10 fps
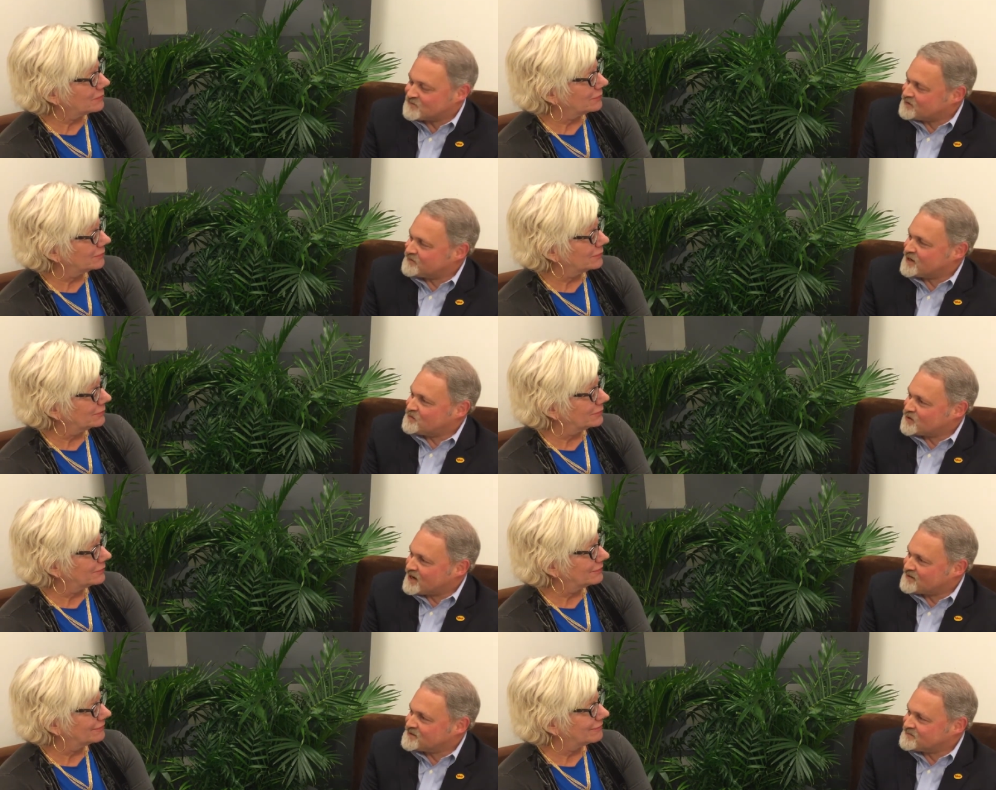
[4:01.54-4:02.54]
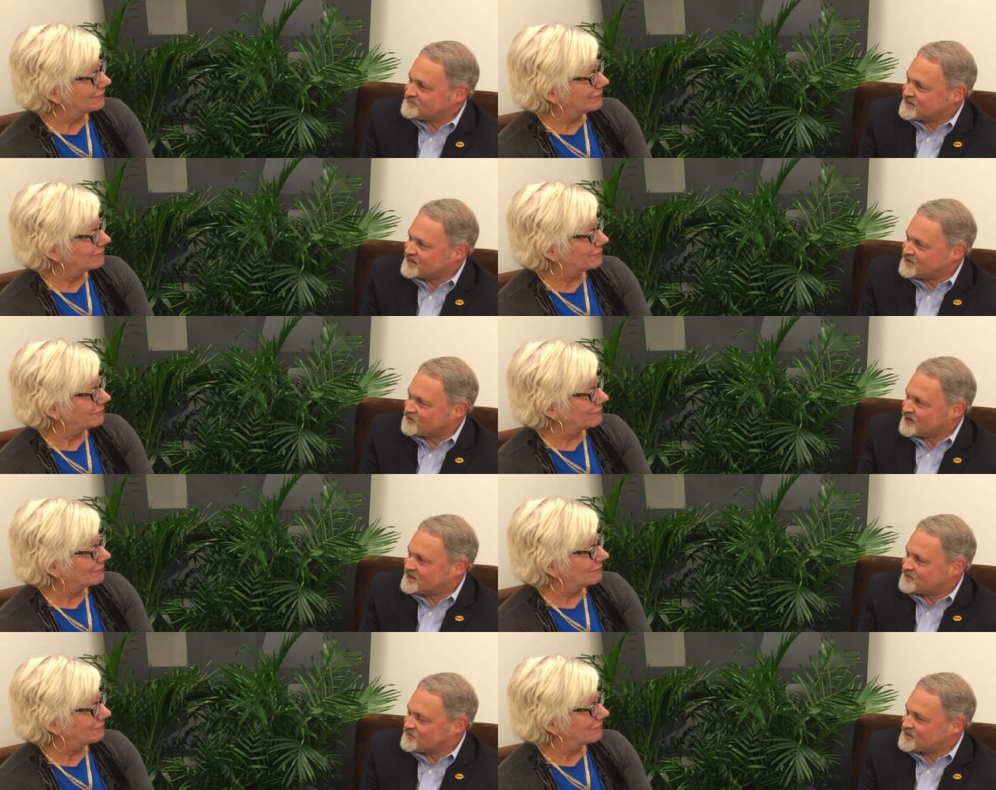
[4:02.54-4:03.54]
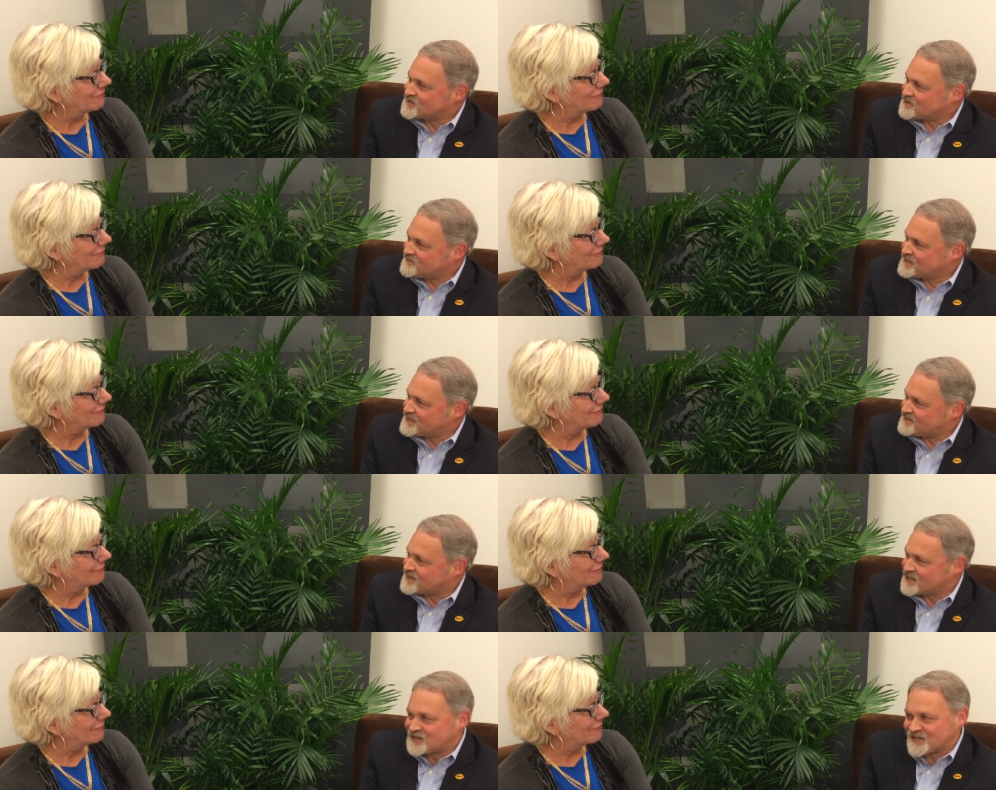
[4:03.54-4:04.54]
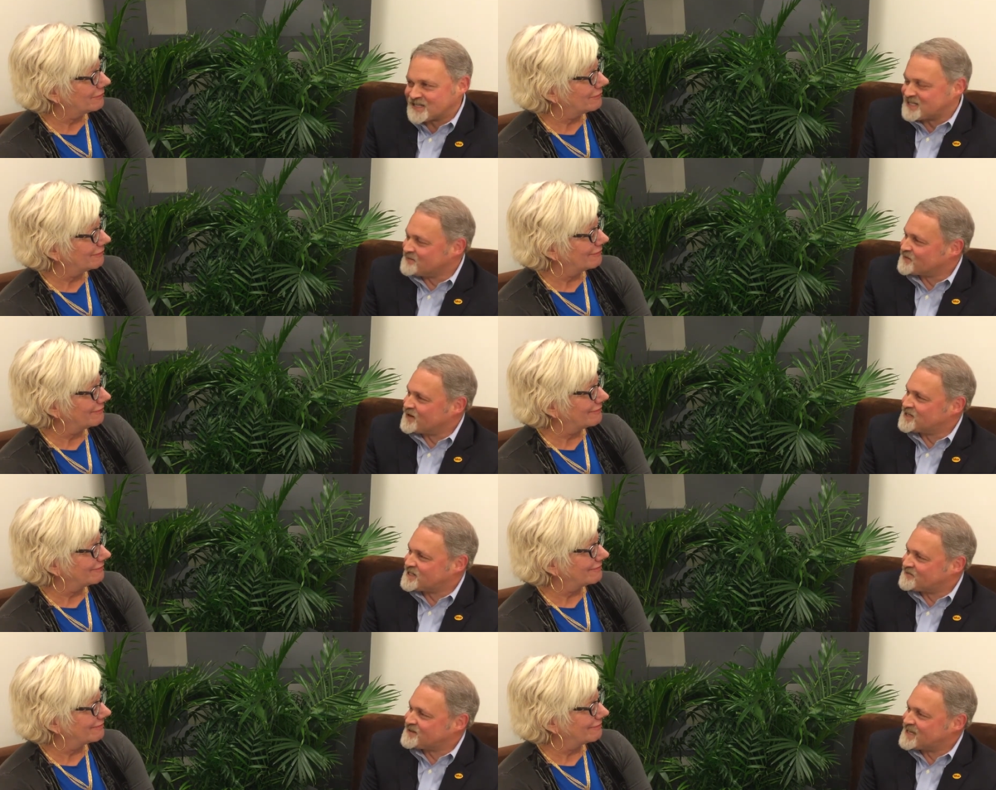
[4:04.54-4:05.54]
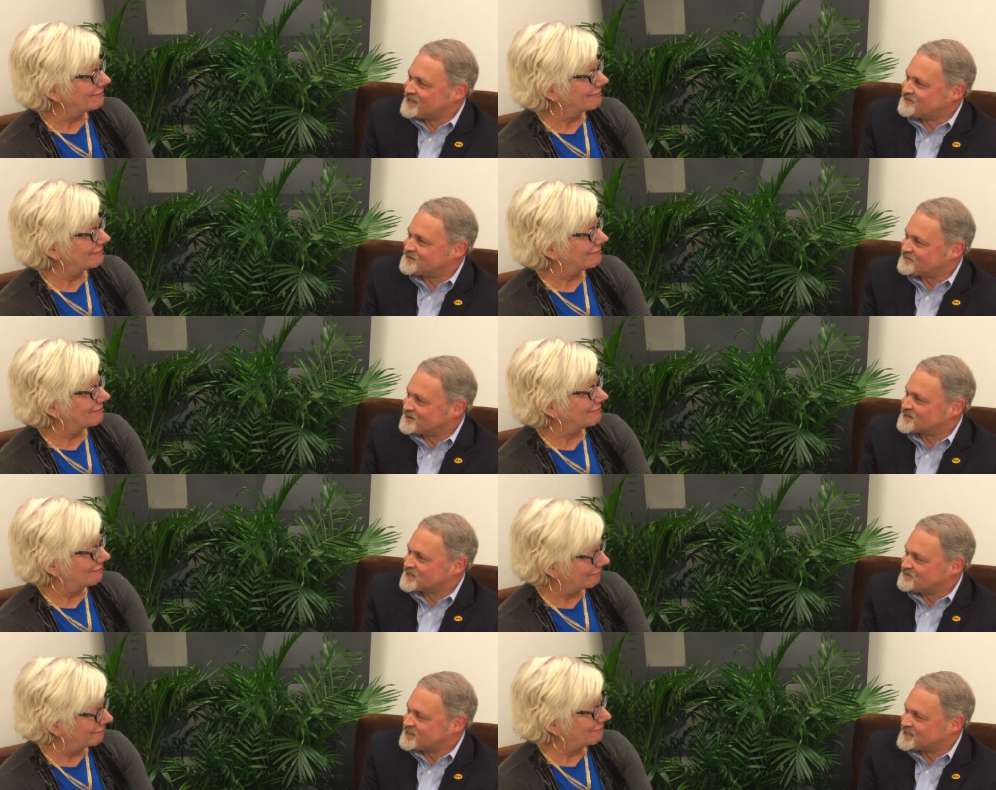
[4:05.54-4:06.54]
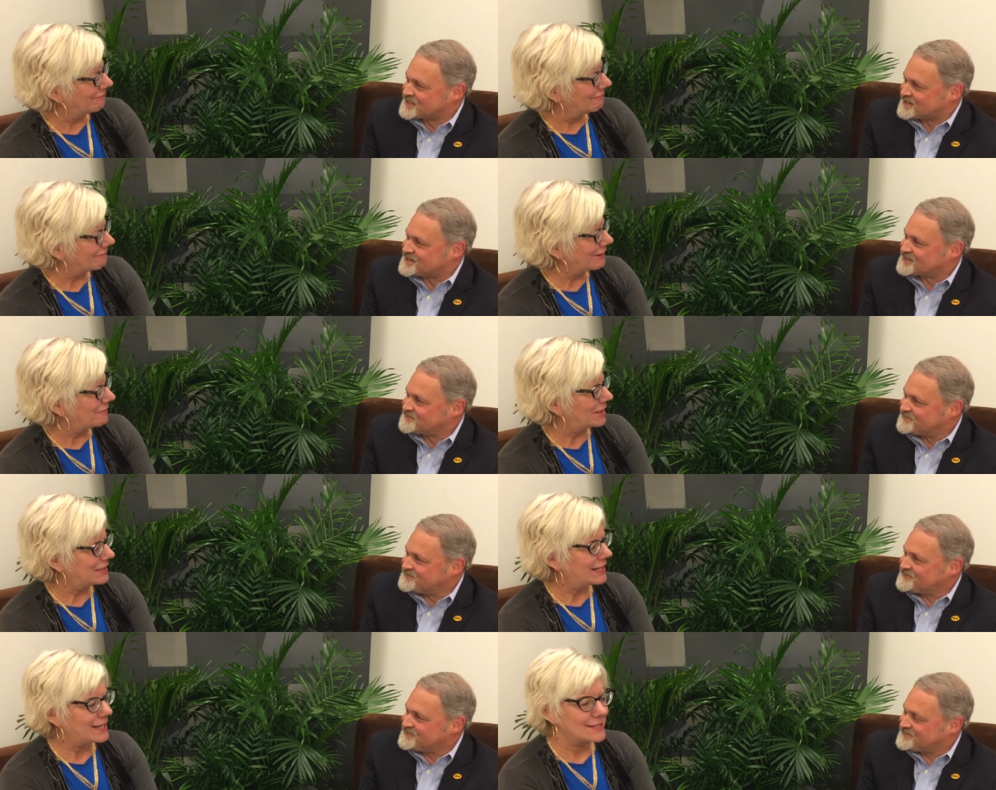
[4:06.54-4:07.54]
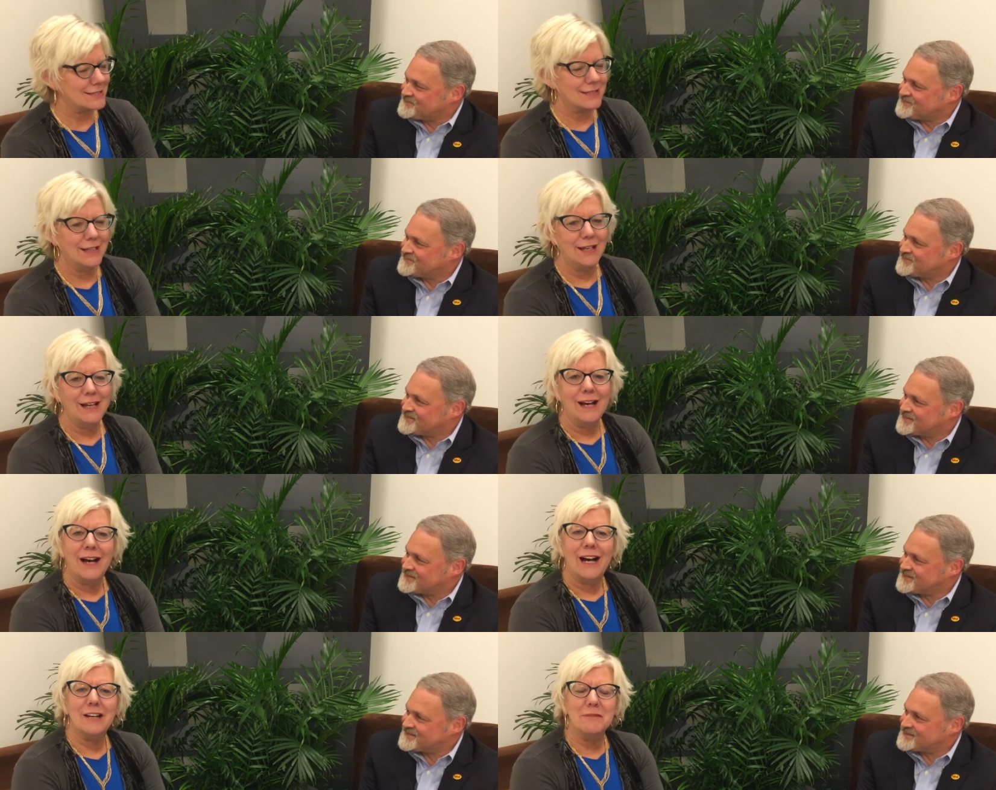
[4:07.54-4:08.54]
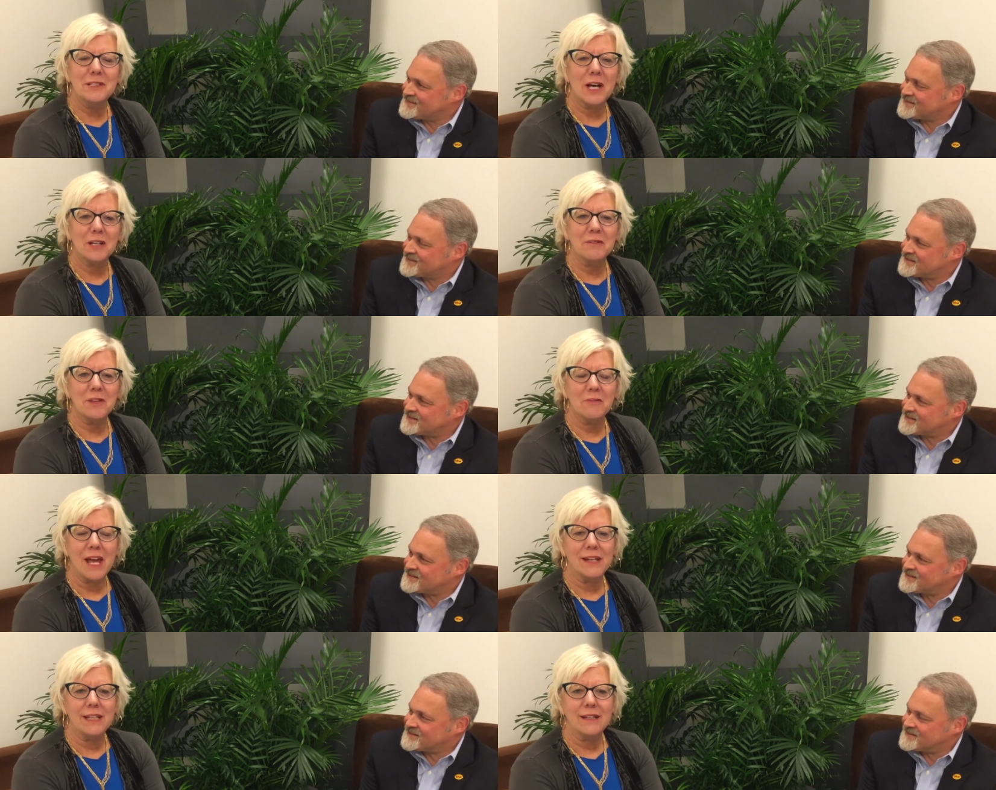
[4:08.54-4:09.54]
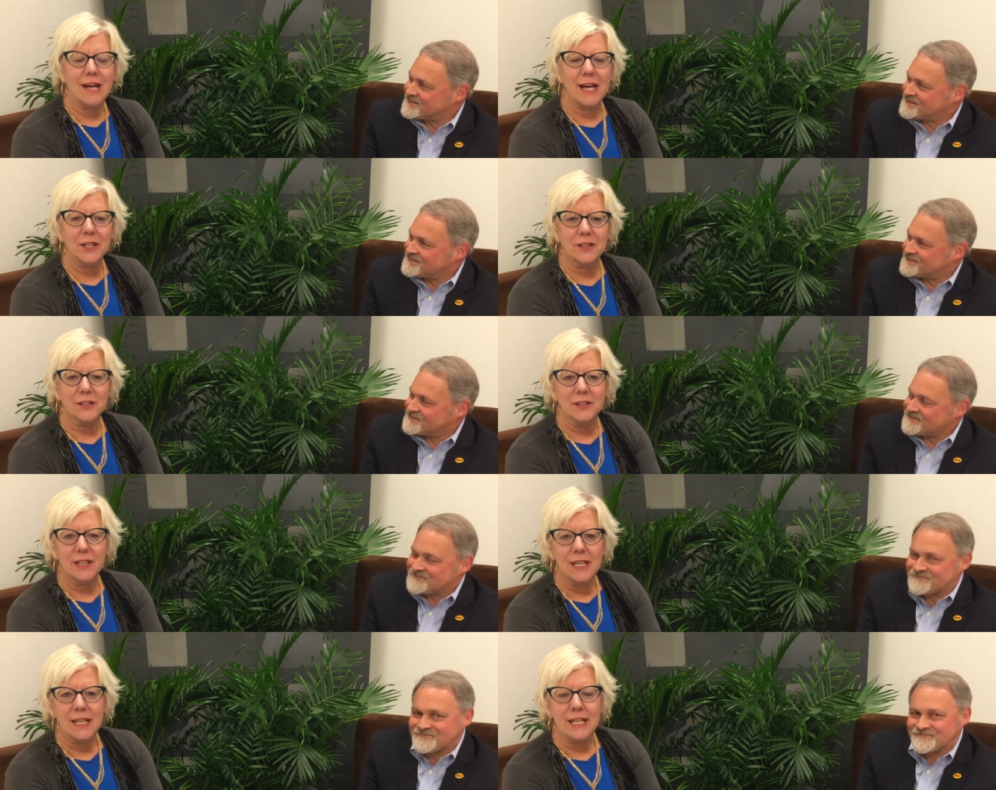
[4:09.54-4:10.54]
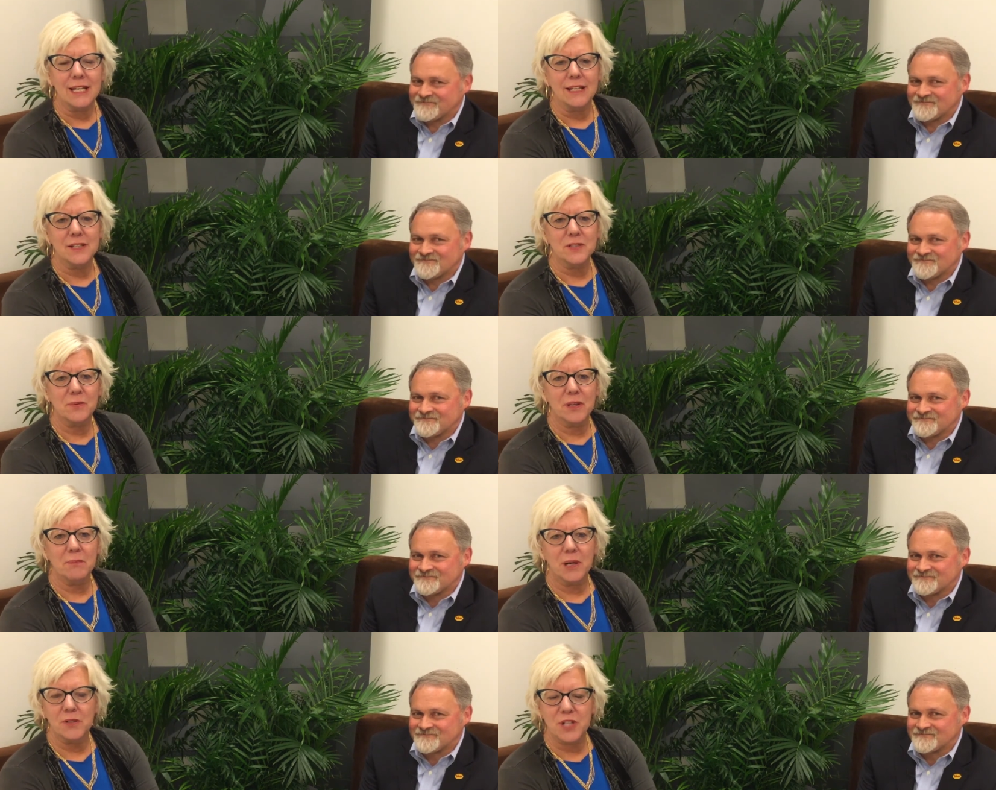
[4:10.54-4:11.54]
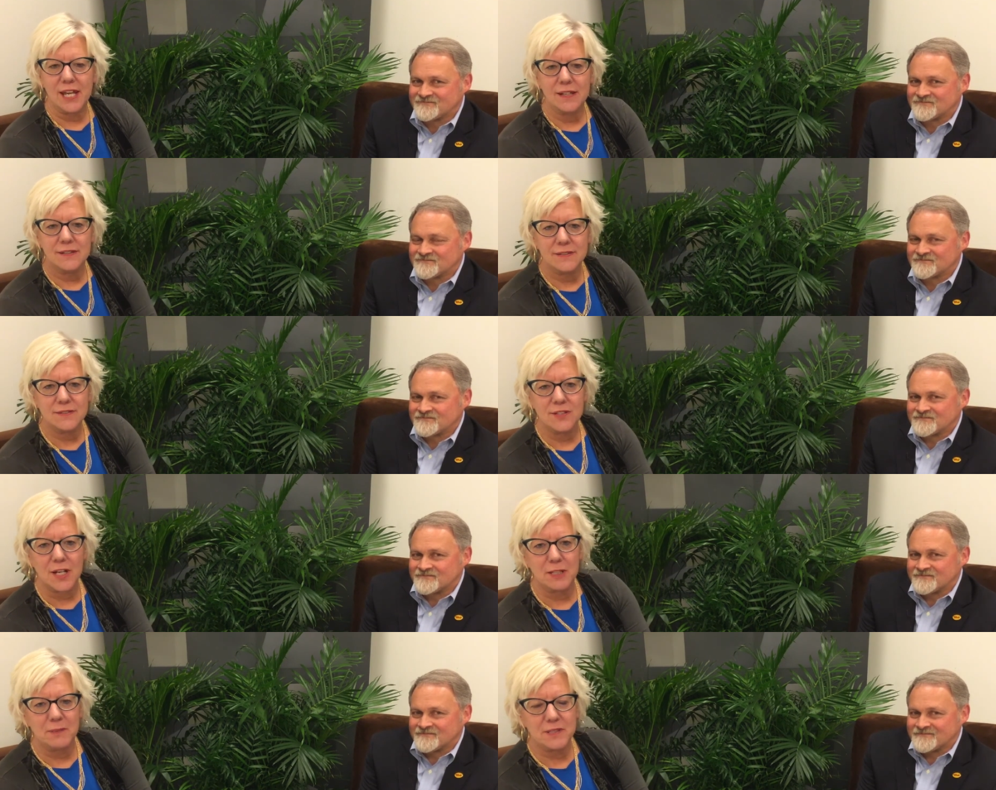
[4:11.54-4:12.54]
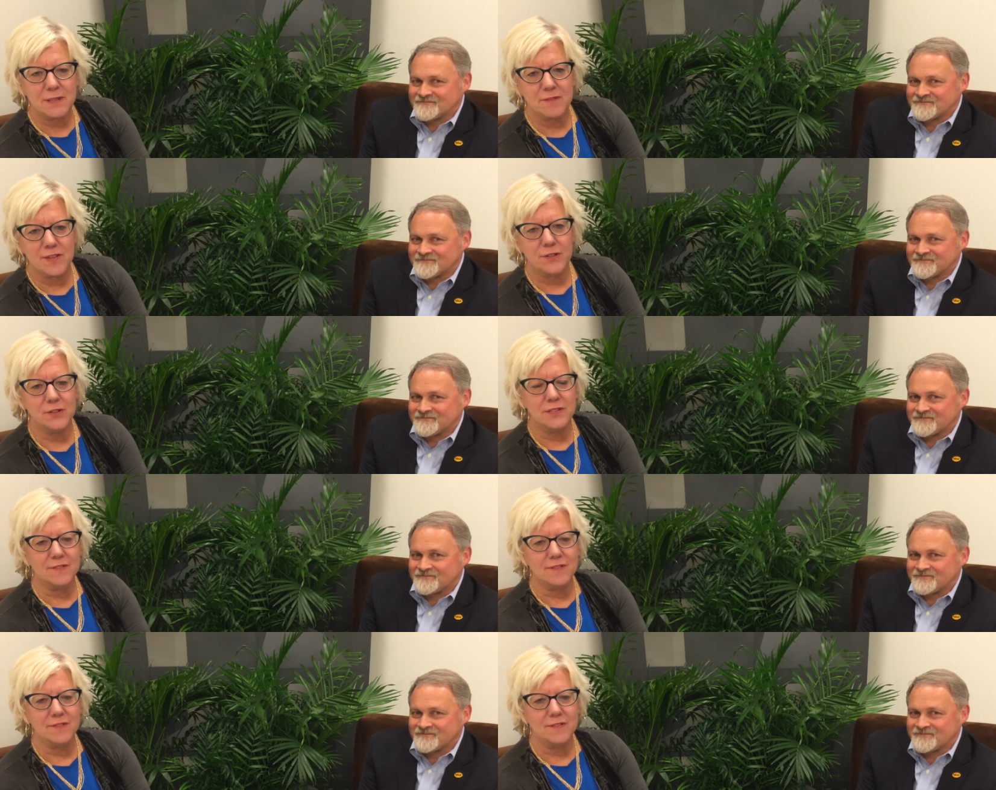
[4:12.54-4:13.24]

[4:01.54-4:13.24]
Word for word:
Speaker 1: we're, we're very proud of uh, the way that we serve it and uh, cook it up fresh every day for the folks coming to see us.
Speaker 2: Very nice. I've been talking with Randy Icard. He is with Bojangles, talking about some of